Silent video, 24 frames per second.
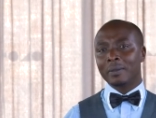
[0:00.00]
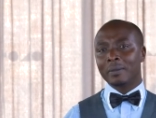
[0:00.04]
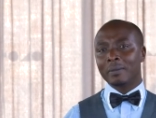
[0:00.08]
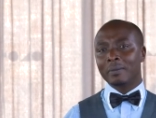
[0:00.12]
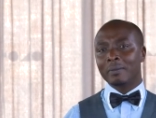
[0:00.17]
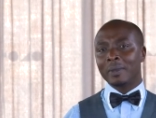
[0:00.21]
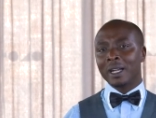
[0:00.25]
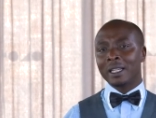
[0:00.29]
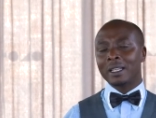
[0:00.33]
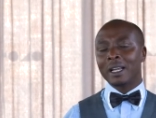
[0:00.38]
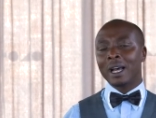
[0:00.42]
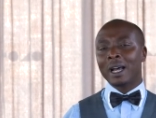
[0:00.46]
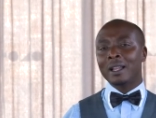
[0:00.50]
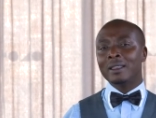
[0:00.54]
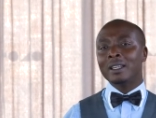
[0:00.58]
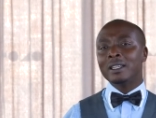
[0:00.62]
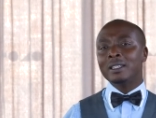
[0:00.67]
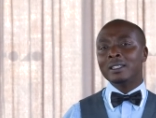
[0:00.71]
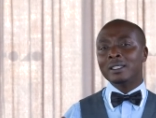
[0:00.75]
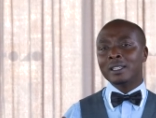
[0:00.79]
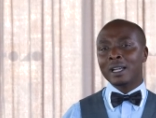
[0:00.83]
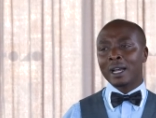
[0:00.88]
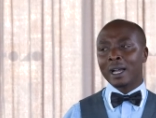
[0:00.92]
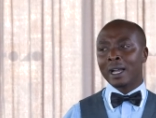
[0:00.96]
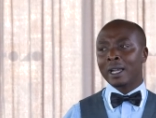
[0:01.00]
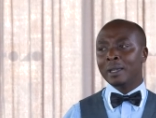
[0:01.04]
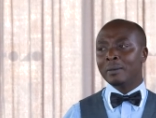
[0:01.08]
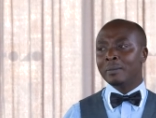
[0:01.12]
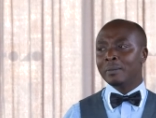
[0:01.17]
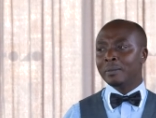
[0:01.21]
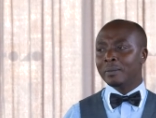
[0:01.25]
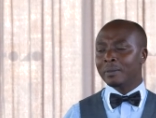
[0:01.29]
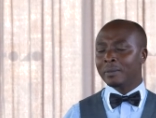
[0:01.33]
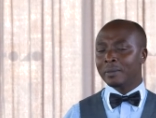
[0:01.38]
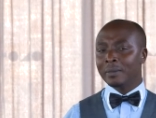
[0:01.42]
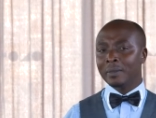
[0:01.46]
But at this time,
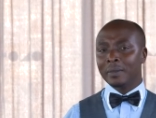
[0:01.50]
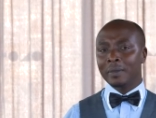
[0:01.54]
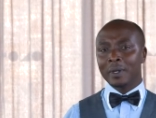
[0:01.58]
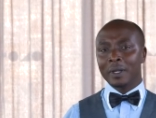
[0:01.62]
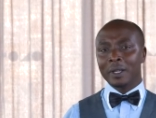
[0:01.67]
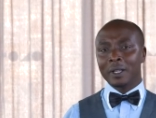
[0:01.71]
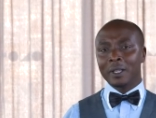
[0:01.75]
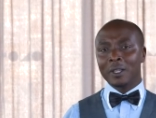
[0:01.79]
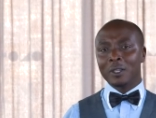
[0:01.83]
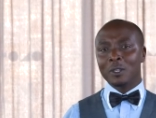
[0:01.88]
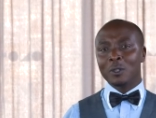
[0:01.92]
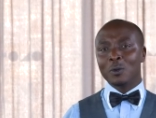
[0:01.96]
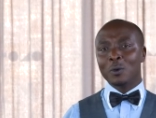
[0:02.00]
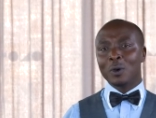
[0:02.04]
you